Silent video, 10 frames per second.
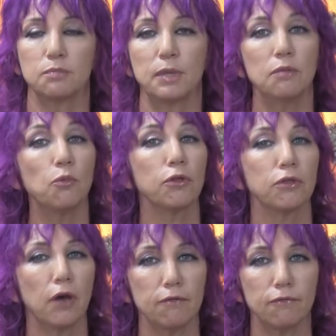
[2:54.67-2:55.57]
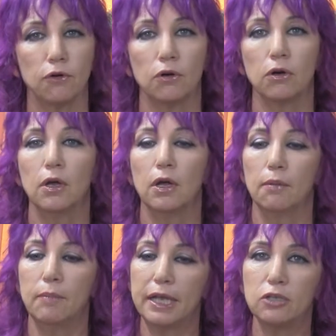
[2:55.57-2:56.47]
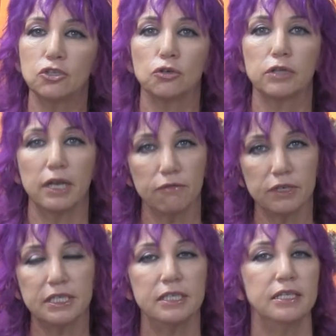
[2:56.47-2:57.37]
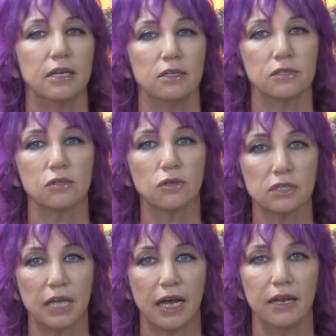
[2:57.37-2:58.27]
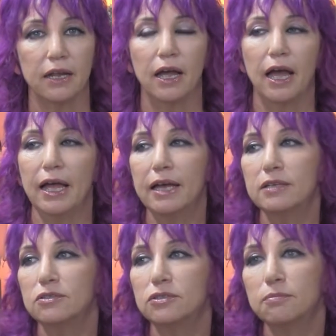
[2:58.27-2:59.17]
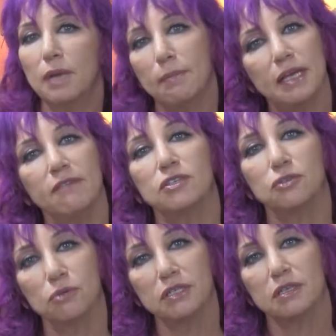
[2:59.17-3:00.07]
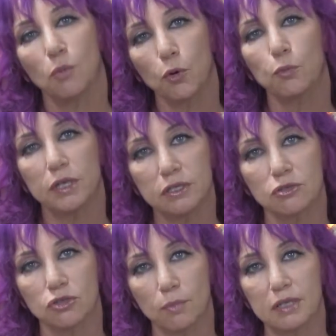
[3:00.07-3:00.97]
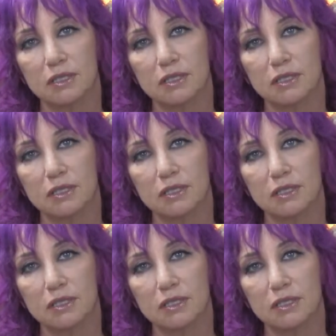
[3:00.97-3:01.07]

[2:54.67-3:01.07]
being more thoughtful, making sure that every detail is looked at, and maybe even doing some more research about